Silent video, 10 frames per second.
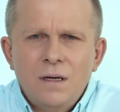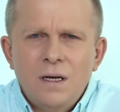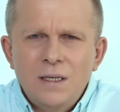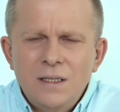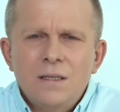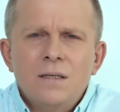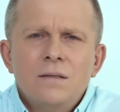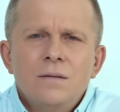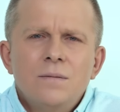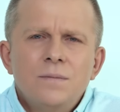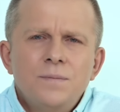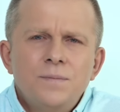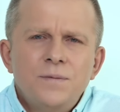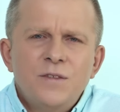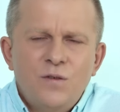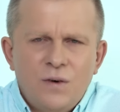And this is a